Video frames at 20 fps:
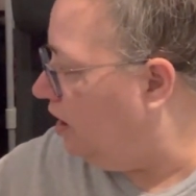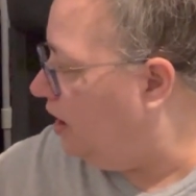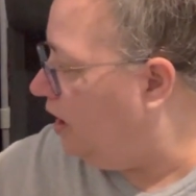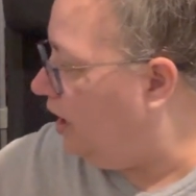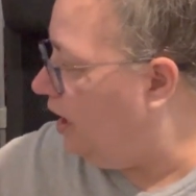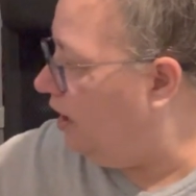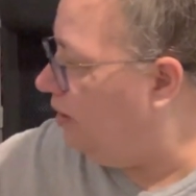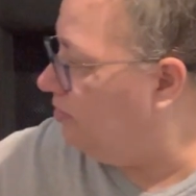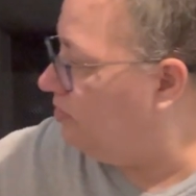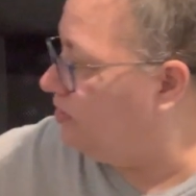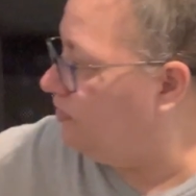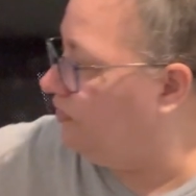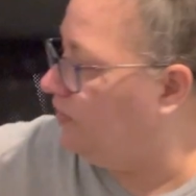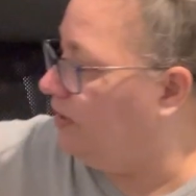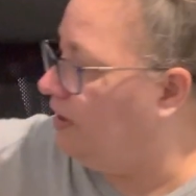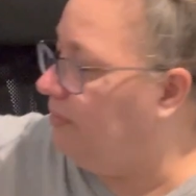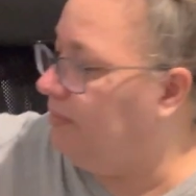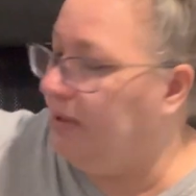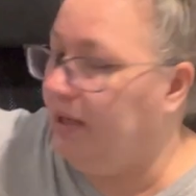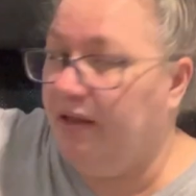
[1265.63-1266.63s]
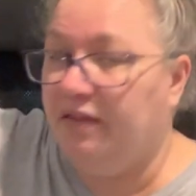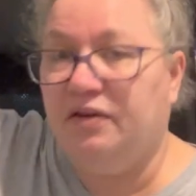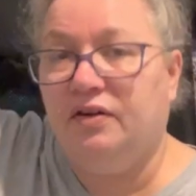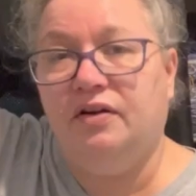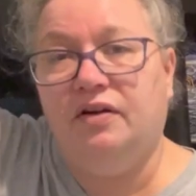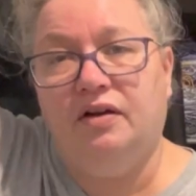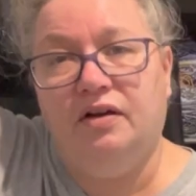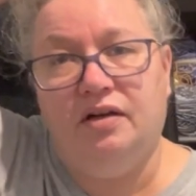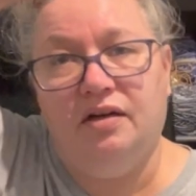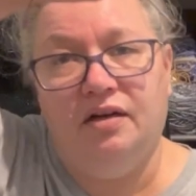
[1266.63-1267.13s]
I almost forgot my
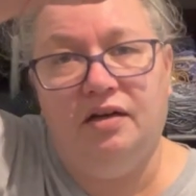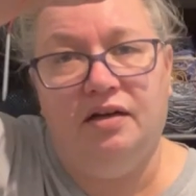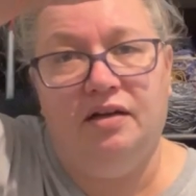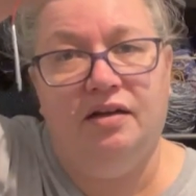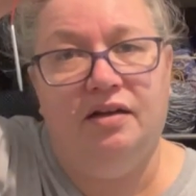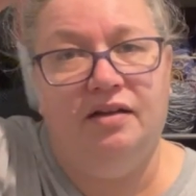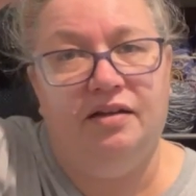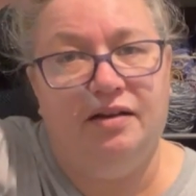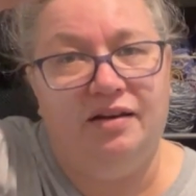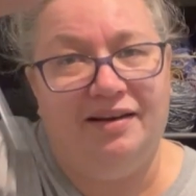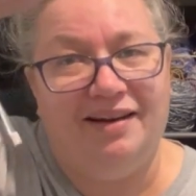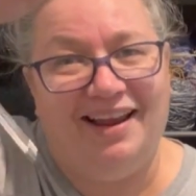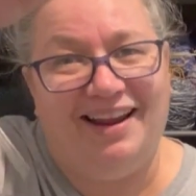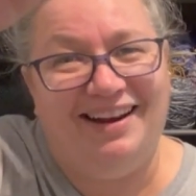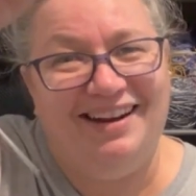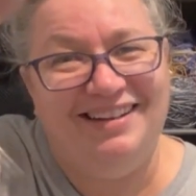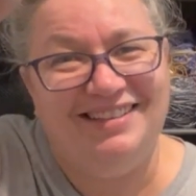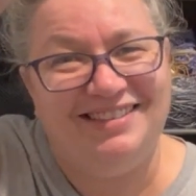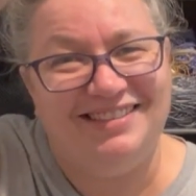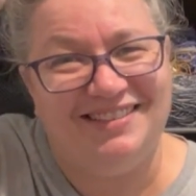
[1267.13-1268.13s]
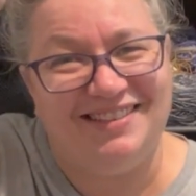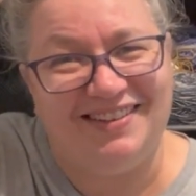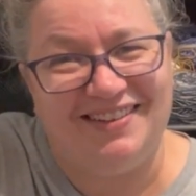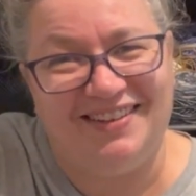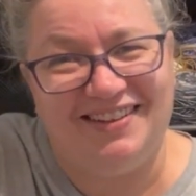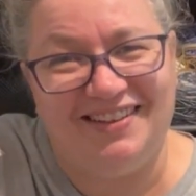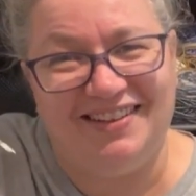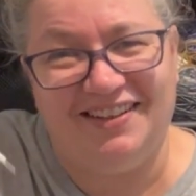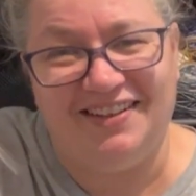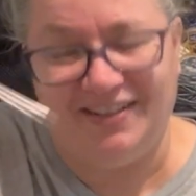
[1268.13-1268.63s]
other 9-inch
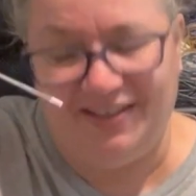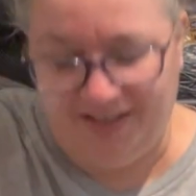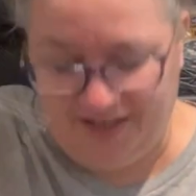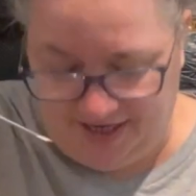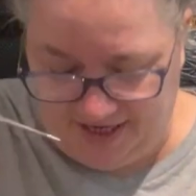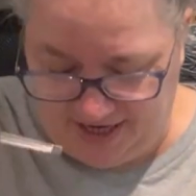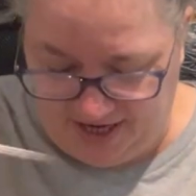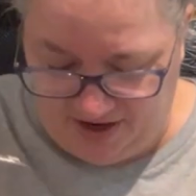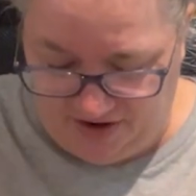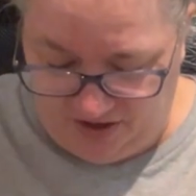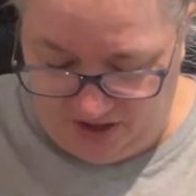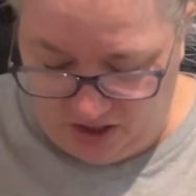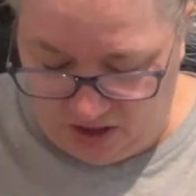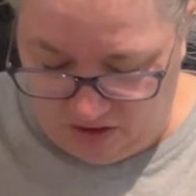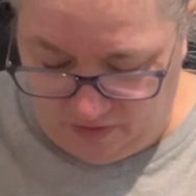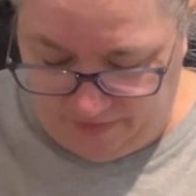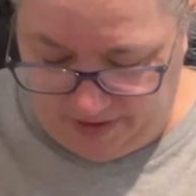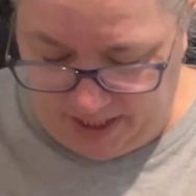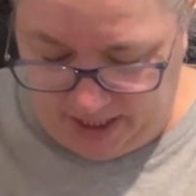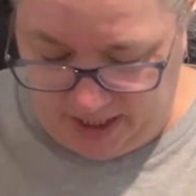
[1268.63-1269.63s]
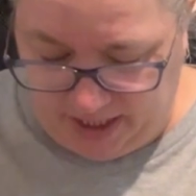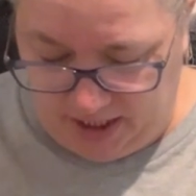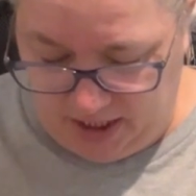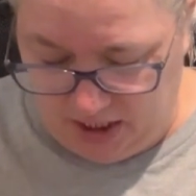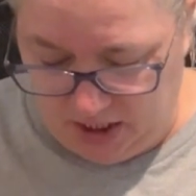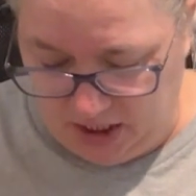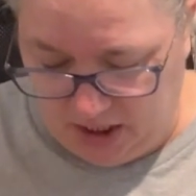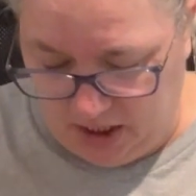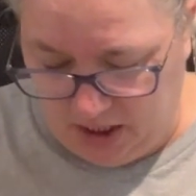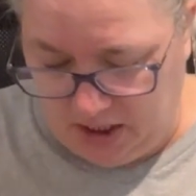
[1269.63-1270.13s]
circular. Here you go, Ray.
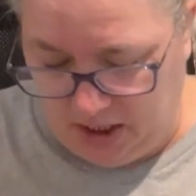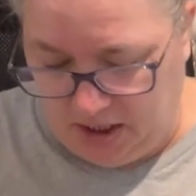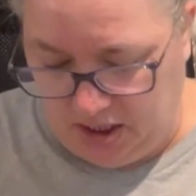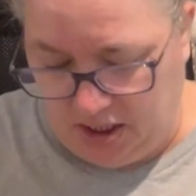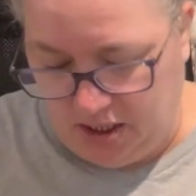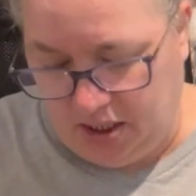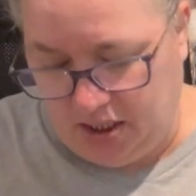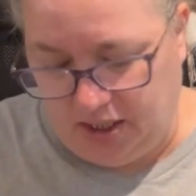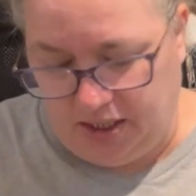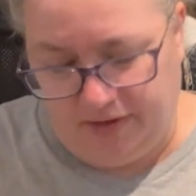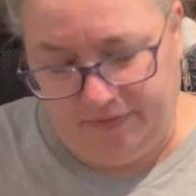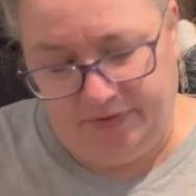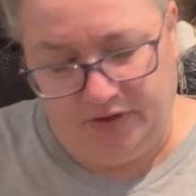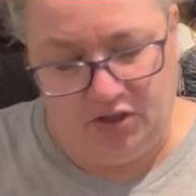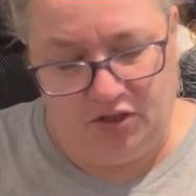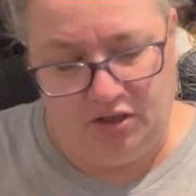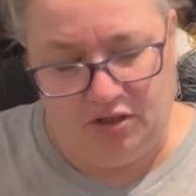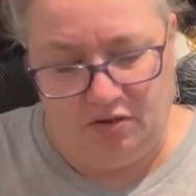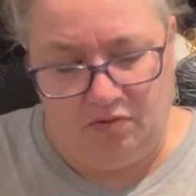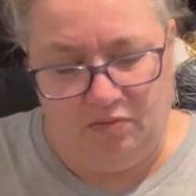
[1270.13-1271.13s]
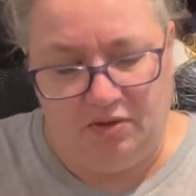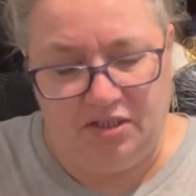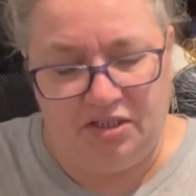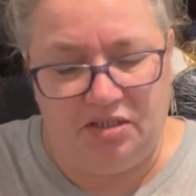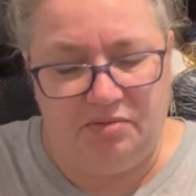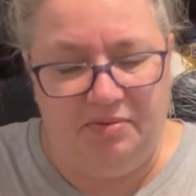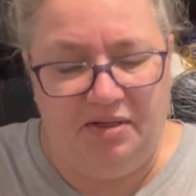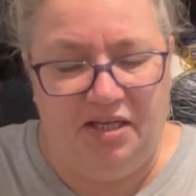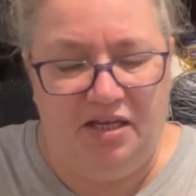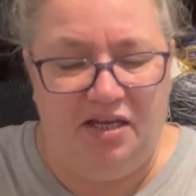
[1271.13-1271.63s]
Even though you don't
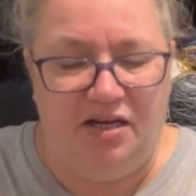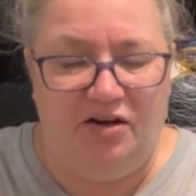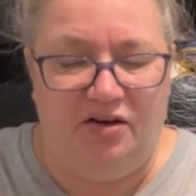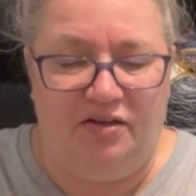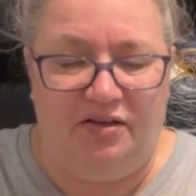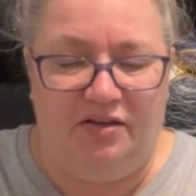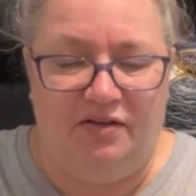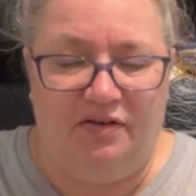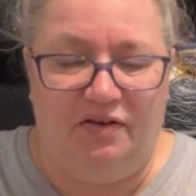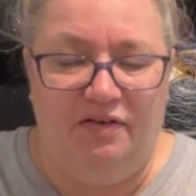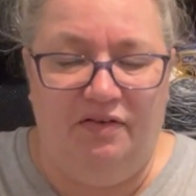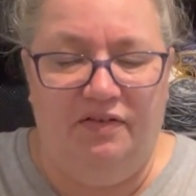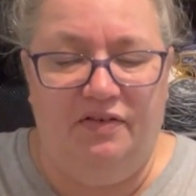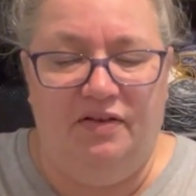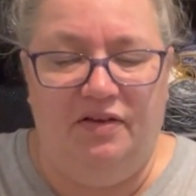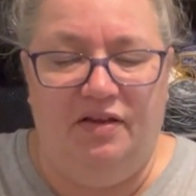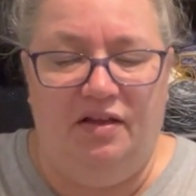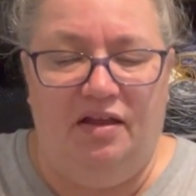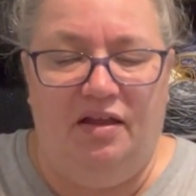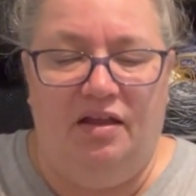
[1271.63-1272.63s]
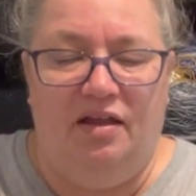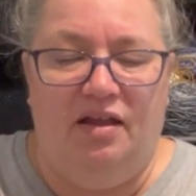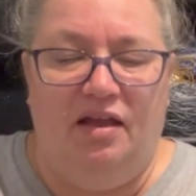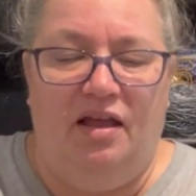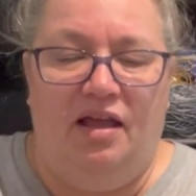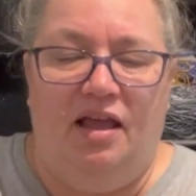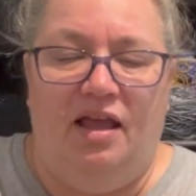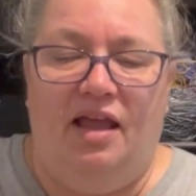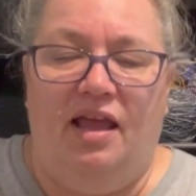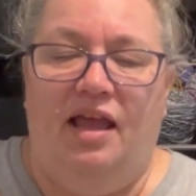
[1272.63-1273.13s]
watch me, here you go.
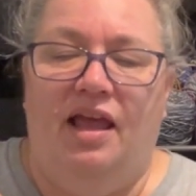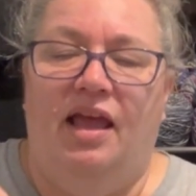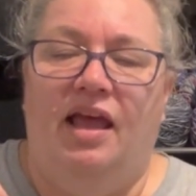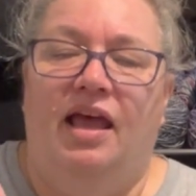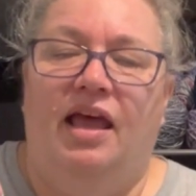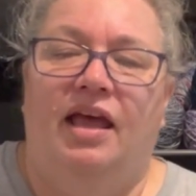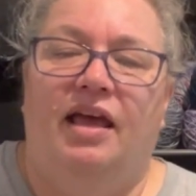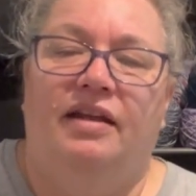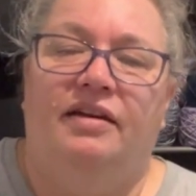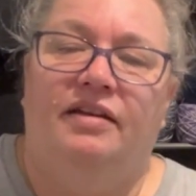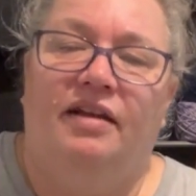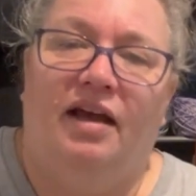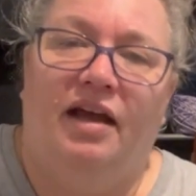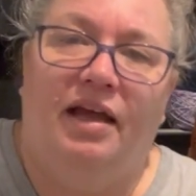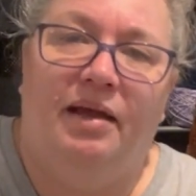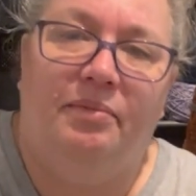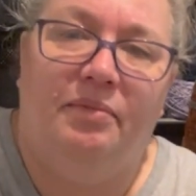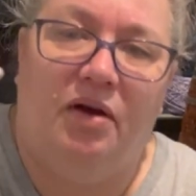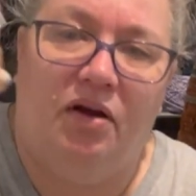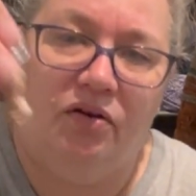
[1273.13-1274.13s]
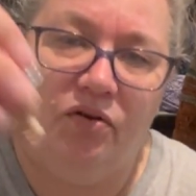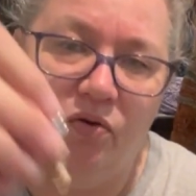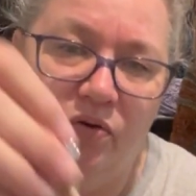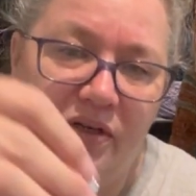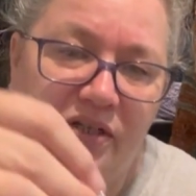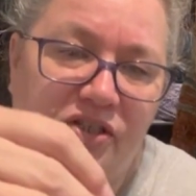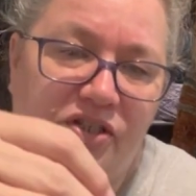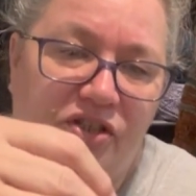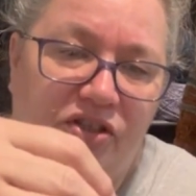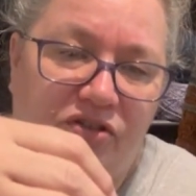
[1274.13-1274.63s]
And I am
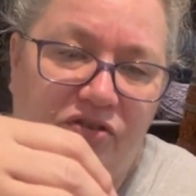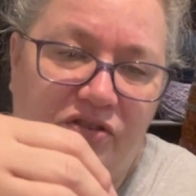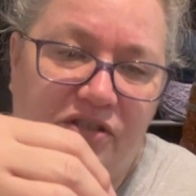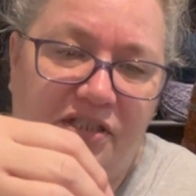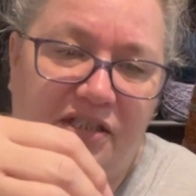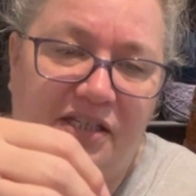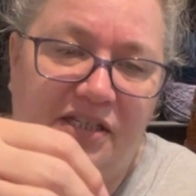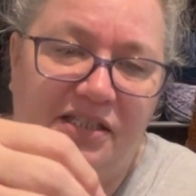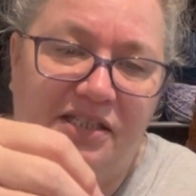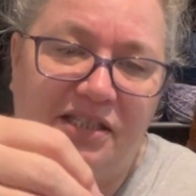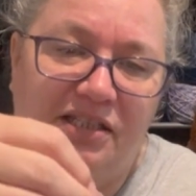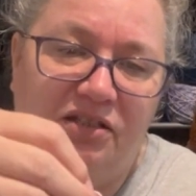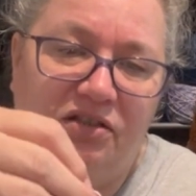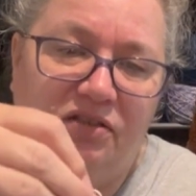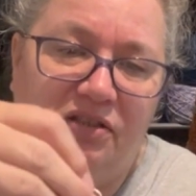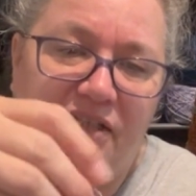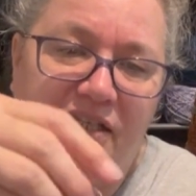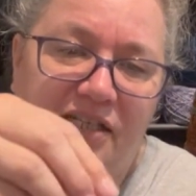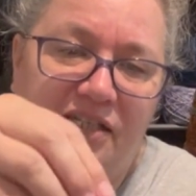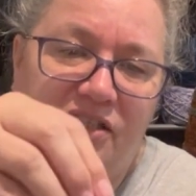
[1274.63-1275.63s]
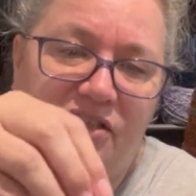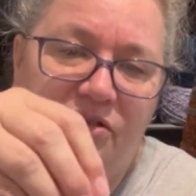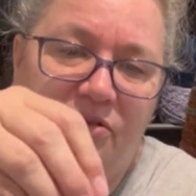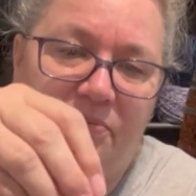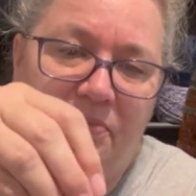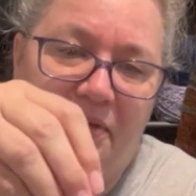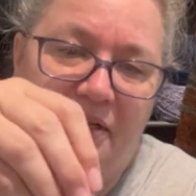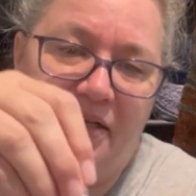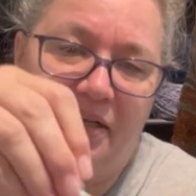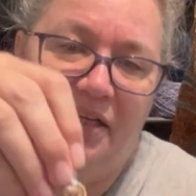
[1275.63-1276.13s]
going to use this little Easter
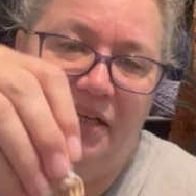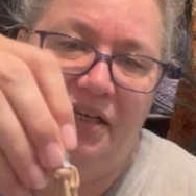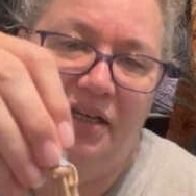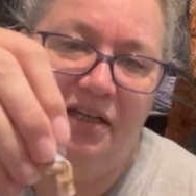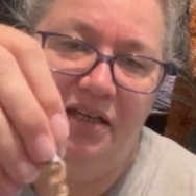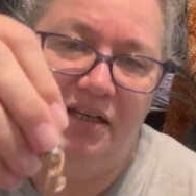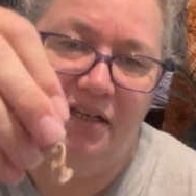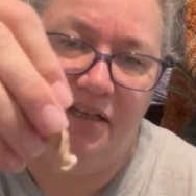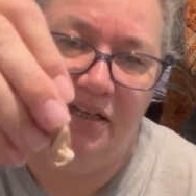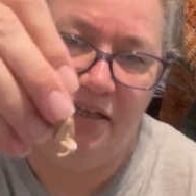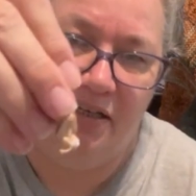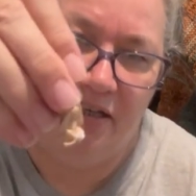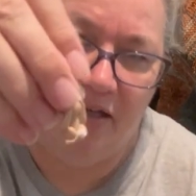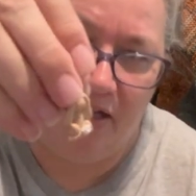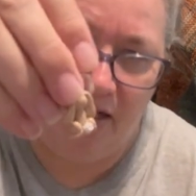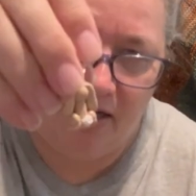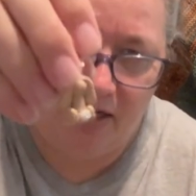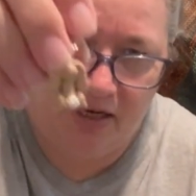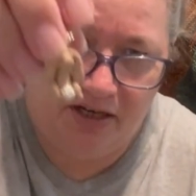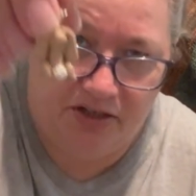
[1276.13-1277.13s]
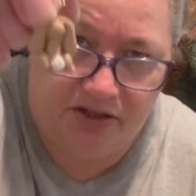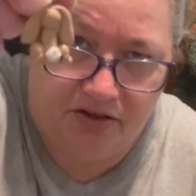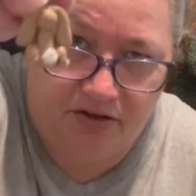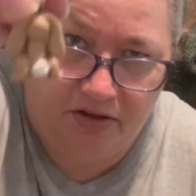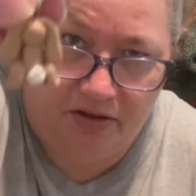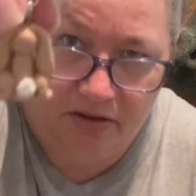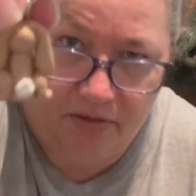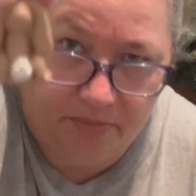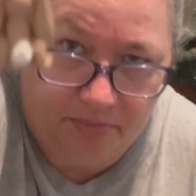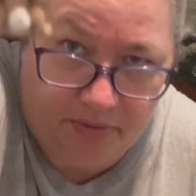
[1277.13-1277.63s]
bunny. I gotta show
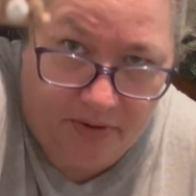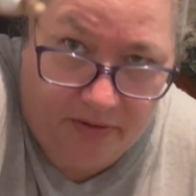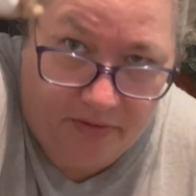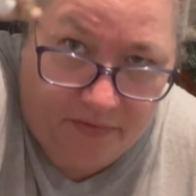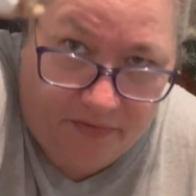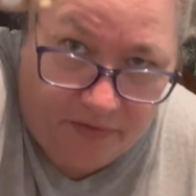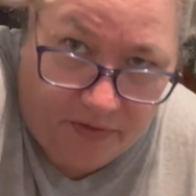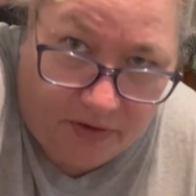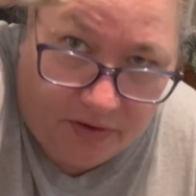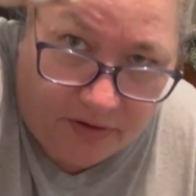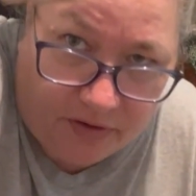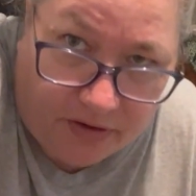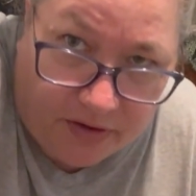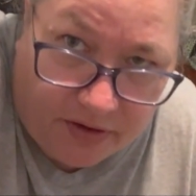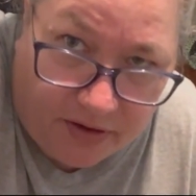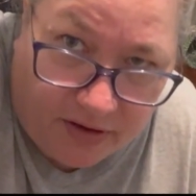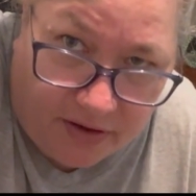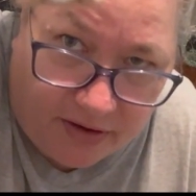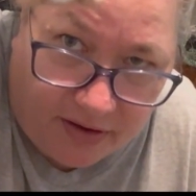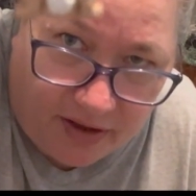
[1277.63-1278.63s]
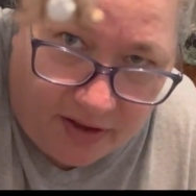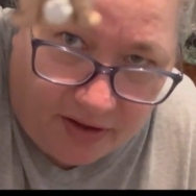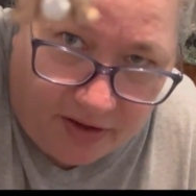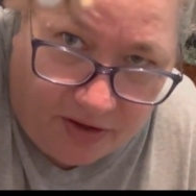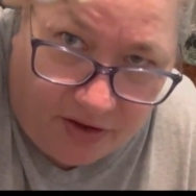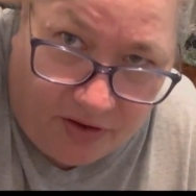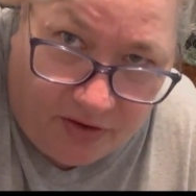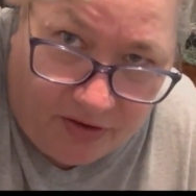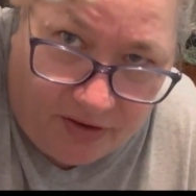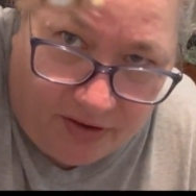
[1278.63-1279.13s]
you the butt first, and then a
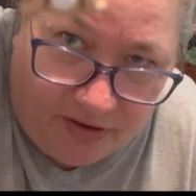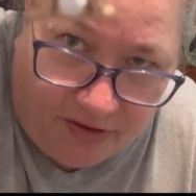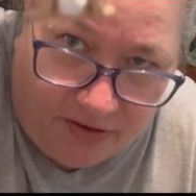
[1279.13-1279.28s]
cute little